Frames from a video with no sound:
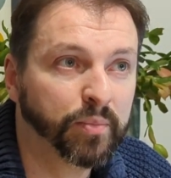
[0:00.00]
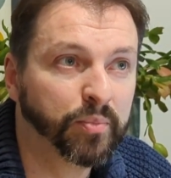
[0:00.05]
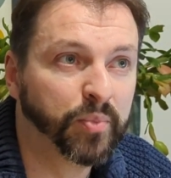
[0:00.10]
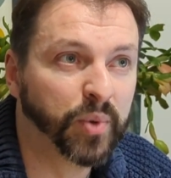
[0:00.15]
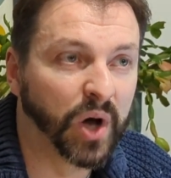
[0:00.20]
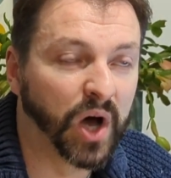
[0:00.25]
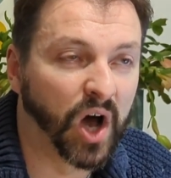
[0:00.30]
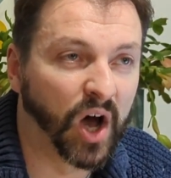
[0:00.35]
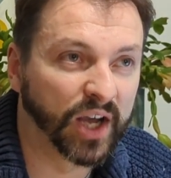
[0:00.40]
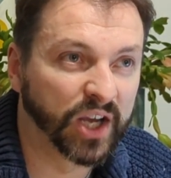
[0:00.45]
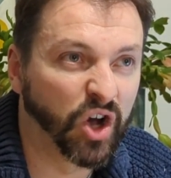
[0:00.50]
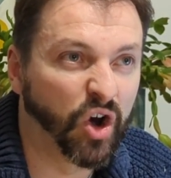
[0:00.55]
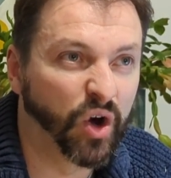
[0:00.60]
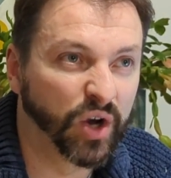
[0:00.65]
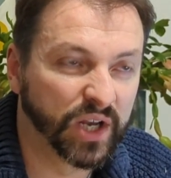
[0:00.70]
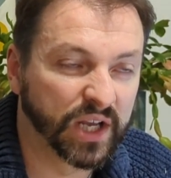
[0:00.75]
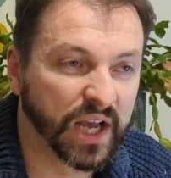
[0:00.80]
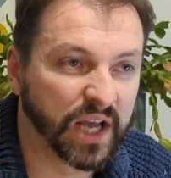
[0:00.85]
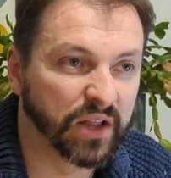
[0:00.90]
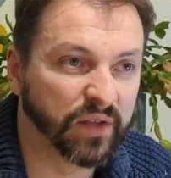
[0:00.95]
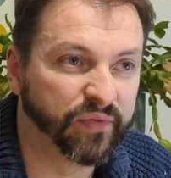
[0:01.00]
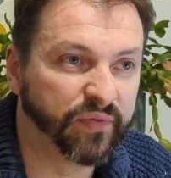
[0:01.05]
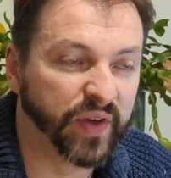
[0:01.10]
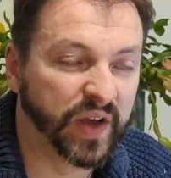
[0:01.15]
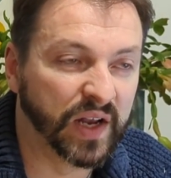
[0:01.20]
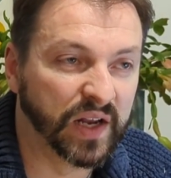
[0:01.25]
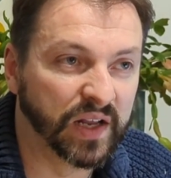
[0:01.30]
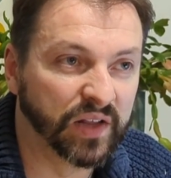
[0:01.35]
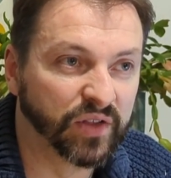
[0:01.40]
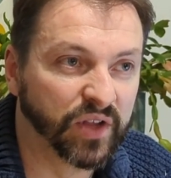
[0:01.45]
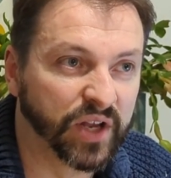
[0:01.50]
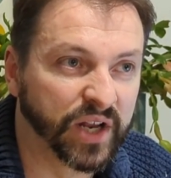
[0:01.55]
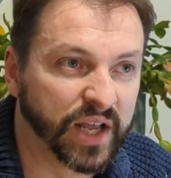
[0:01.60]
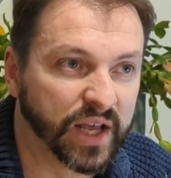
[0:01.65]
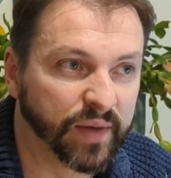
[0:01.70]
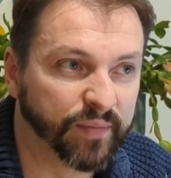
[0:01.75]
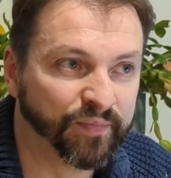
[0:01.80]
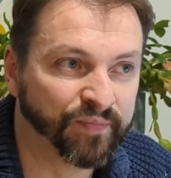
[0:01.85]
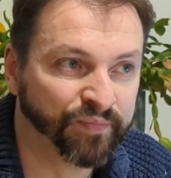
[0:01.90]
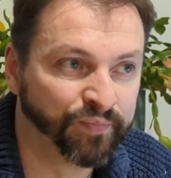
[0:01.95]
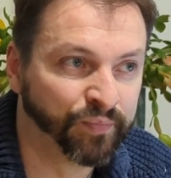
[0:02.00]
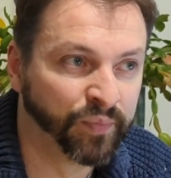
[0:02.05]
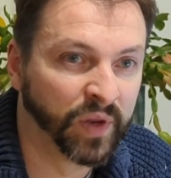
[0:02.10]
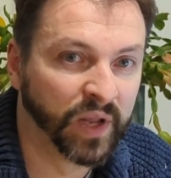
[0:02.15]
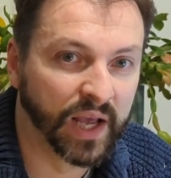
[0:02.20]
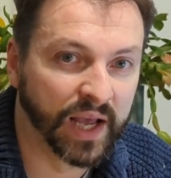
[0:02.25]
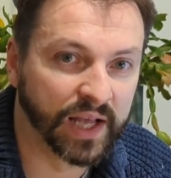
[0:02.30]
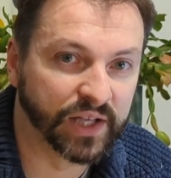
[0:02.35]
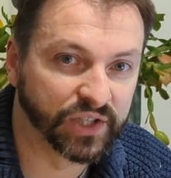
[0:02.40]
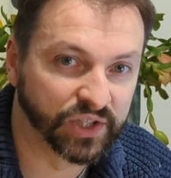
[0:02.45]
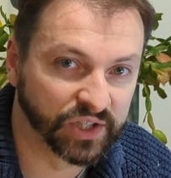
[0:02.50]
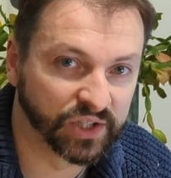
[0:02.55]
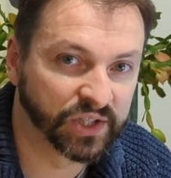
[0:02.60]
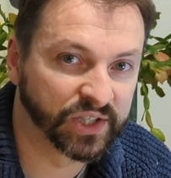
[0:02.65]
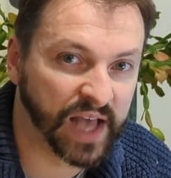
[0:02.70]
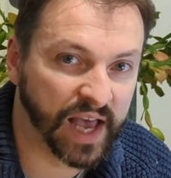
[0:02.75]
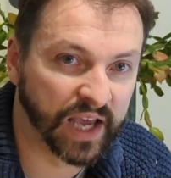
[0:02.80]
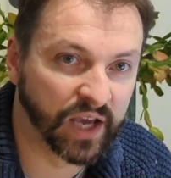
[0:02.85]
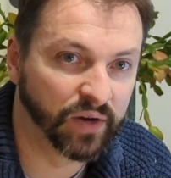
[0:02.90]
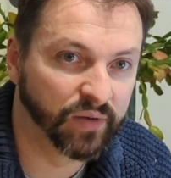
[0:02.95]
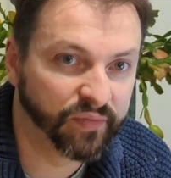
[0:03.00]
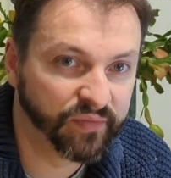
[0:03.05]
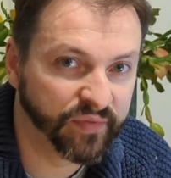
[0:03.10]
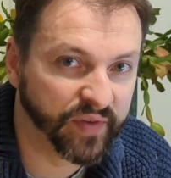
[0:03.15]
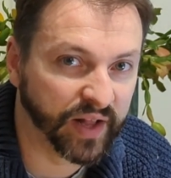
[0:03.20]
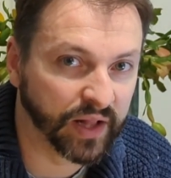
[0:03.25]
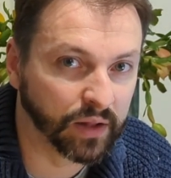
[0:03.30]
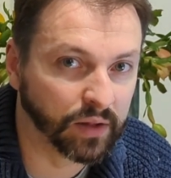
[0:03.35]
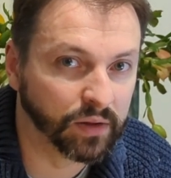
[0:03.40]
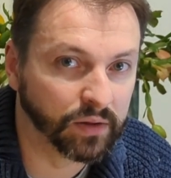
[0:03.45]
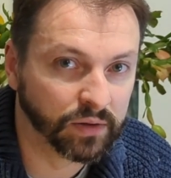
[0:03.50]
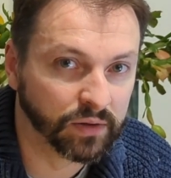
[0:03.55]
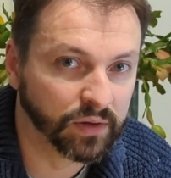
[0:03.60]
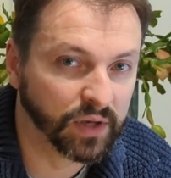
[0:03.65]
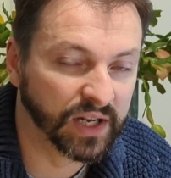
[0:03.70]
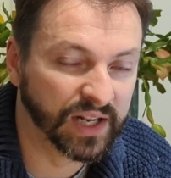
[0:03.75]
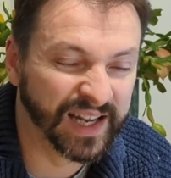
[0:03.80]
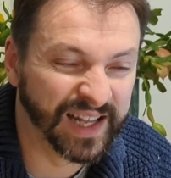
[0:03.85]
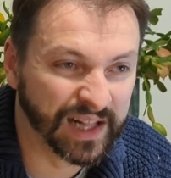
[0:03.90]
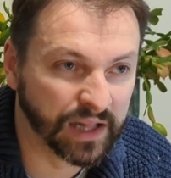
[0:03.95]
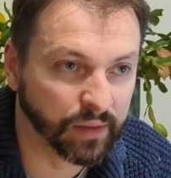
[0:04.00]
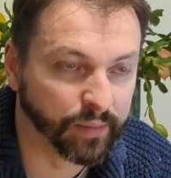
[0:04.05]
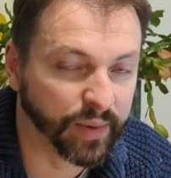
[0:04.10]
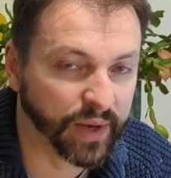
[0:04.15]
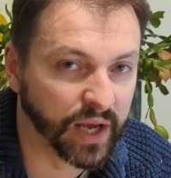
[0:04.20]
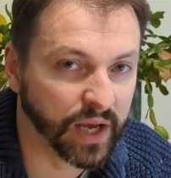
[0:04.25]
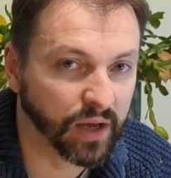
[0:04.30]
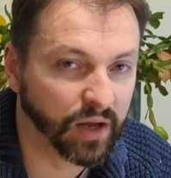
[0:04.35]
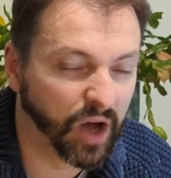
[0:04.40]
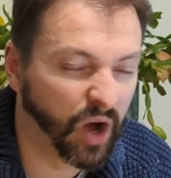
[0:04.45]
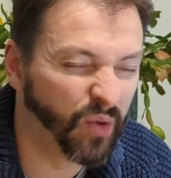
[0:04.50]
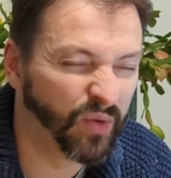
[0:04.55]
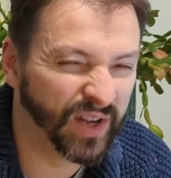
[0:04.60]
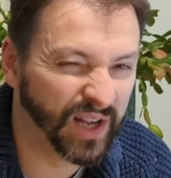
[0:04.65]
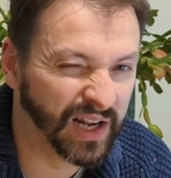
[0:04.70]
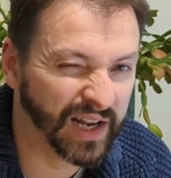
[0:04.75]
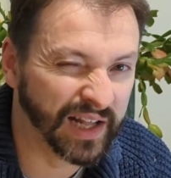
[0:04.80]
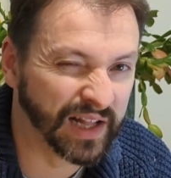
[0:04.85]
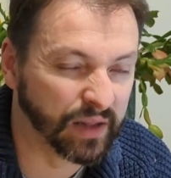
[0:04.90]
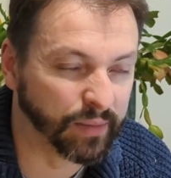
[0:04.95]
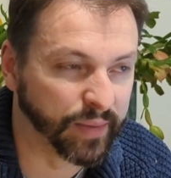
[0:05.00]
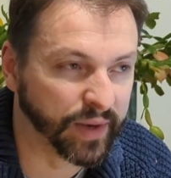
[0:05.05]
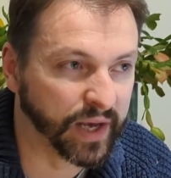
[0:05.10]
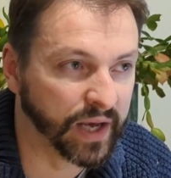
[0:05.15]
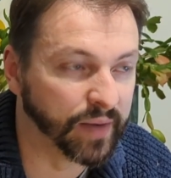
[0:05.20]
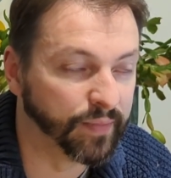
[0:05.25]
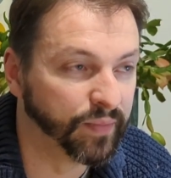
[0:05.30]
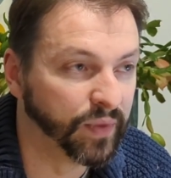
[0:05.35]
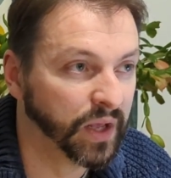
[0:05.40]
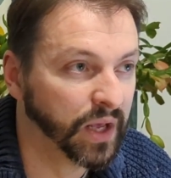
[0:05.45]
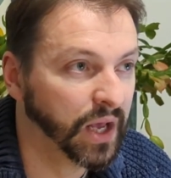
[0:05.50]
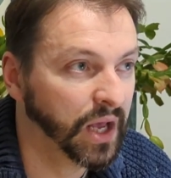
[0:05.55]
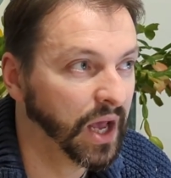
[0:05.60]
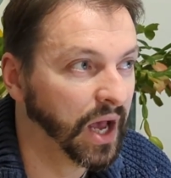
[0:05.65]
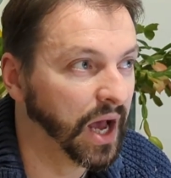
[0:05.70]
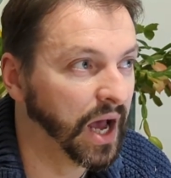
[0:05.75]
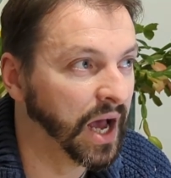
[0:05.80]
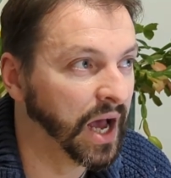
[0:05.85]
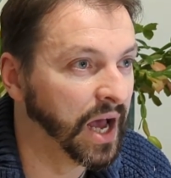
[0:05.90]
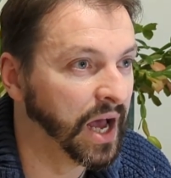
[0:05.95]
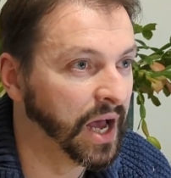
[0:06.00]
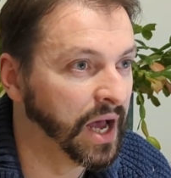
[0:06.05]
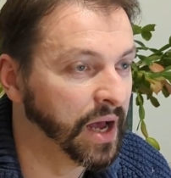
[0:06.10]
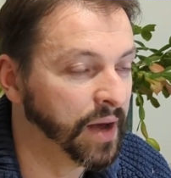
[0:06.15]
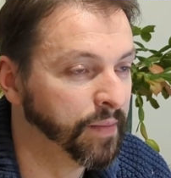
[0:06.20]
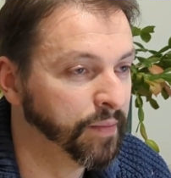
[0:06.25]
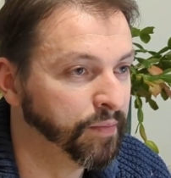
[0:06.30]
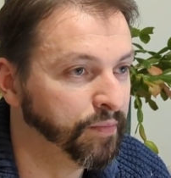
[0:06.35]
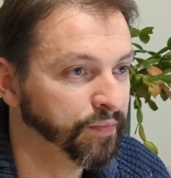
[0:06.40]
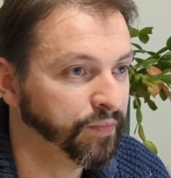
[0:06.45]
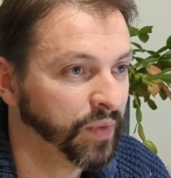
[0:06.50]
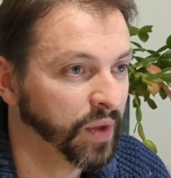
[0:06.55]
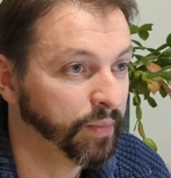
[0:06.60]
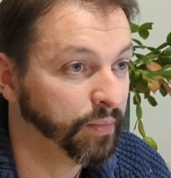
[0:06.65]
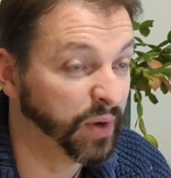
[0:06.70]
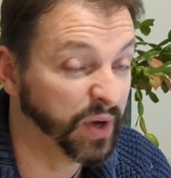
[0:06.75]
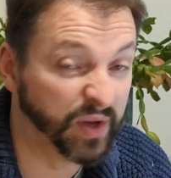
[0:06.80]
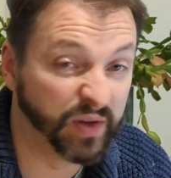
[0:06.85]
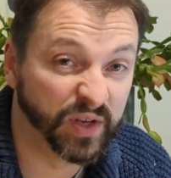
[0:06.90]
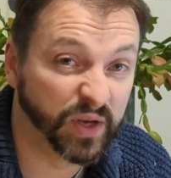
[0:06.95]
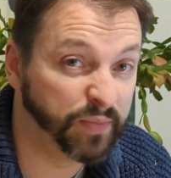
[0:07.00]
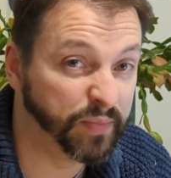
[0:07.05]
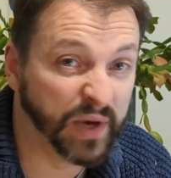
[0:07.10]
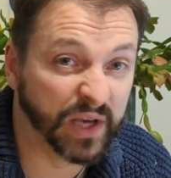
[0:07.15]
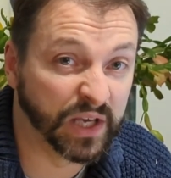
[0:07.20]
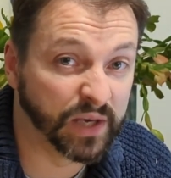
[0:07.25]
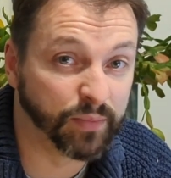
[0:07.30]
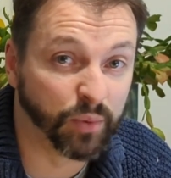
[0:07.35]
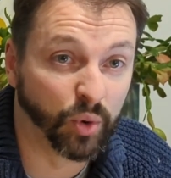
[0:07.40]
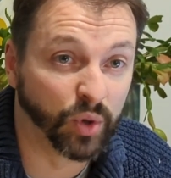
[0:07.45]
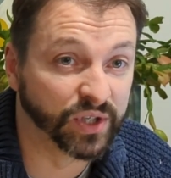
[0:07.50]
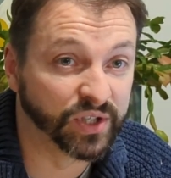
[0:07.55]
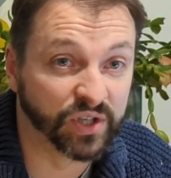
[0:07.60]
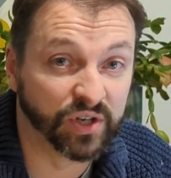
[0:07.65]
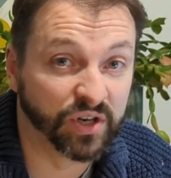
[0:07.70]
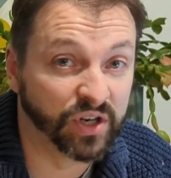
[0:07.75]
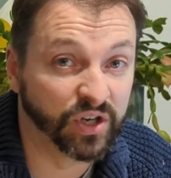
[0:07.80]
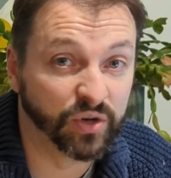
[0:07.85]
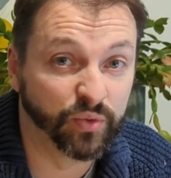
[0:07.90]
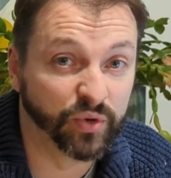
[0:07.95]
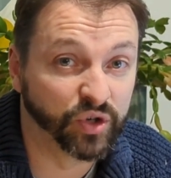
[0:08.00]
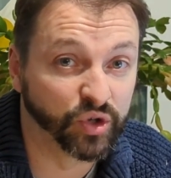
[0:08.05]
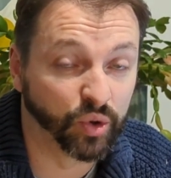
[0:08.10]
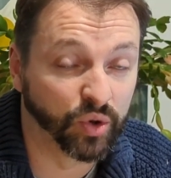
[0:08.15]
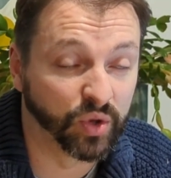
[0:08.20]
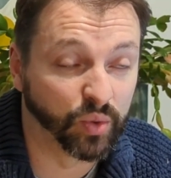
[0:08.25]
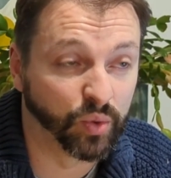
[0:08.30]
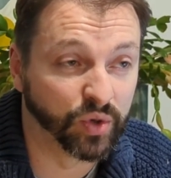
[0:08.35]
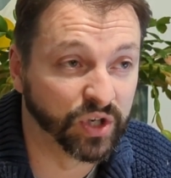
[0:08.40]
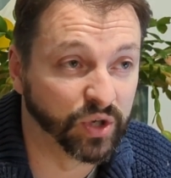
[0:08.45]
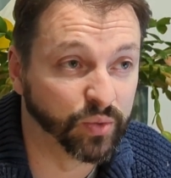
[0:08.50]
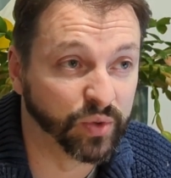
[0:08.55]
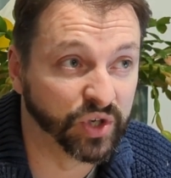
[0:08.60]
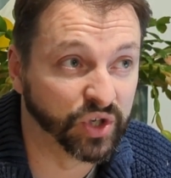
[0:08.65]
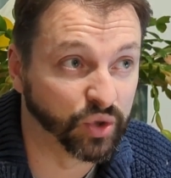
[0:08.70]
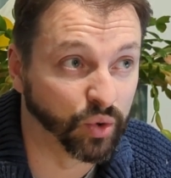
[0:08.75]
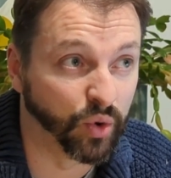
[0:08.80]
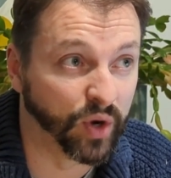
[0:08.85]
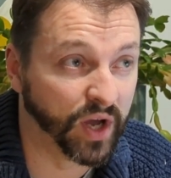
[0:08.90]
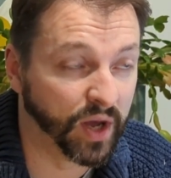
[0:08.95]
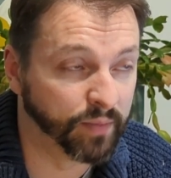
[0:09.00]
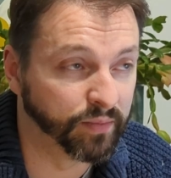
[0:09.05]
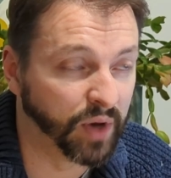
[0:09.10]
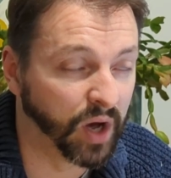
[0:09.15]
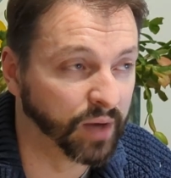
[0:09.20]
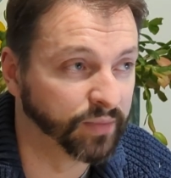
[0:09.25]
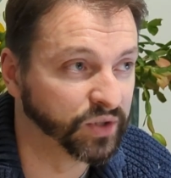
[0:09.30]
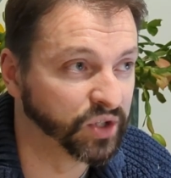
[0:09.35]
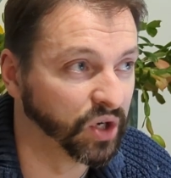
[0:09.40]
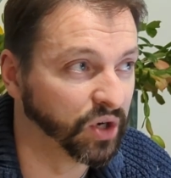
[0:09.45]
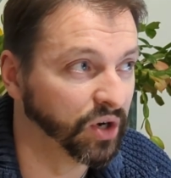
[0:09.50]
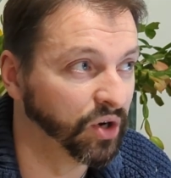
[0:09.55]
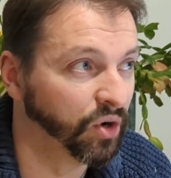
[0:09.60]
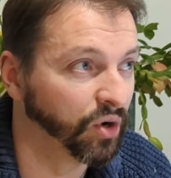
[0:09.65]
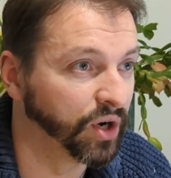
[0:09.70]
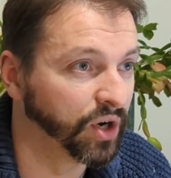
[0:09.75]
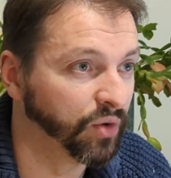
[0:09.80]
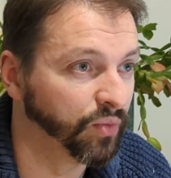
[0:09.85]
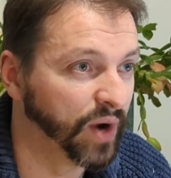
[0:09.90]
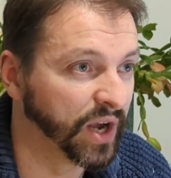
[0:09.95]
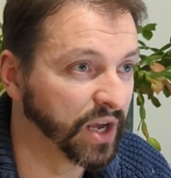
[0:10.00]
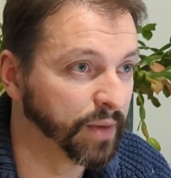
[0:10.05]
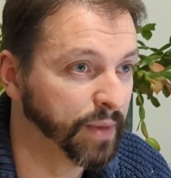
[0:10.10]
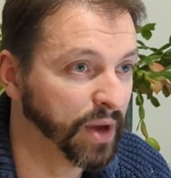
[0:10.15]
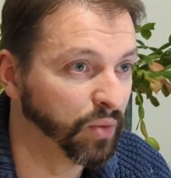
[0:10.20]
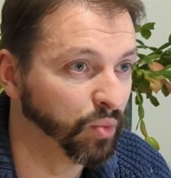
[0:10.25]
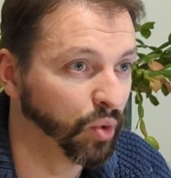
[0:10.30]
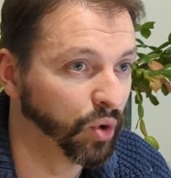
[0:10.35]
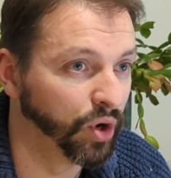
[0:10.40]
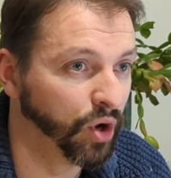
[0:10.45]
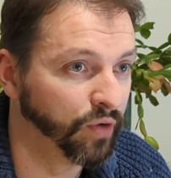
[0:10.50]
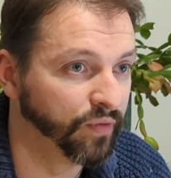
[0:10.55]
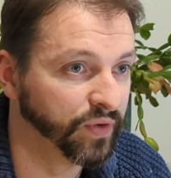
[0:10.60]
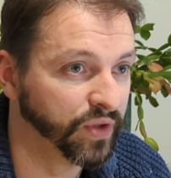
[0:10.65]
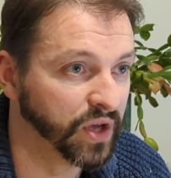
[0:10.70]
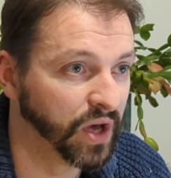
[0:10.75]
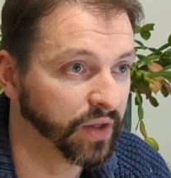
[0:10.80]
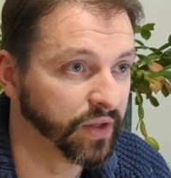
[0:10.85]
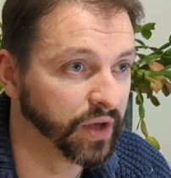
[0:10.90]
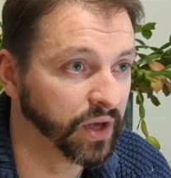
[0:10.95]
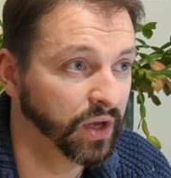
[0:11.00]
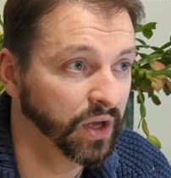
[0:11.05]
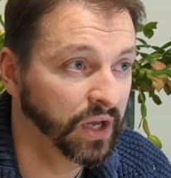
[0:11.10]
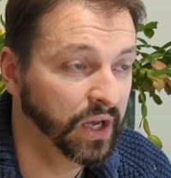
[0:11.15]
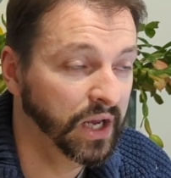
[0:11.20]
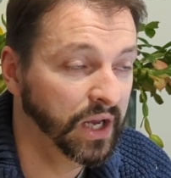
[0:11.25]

but I kind of get the feeling that it's second fiddle a little bit, only a little bit. But you pick your poison, you enjoy the one you enjoy. I'm certainly not going to recommend one over the other.